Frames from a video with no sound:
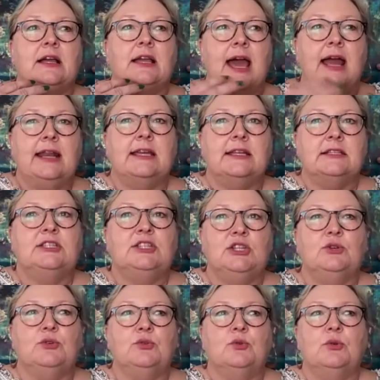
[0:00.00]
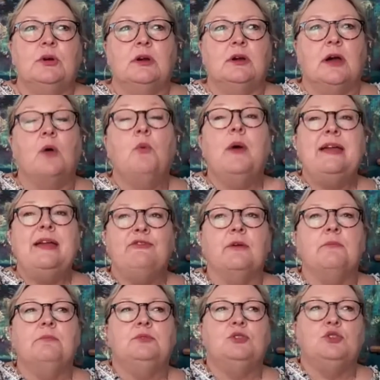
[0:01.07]
got into away
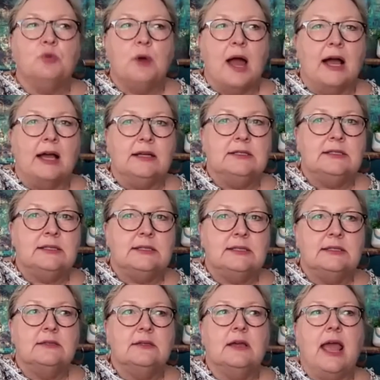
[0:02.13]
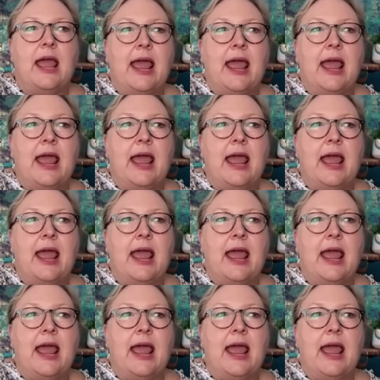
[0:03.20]
from drugs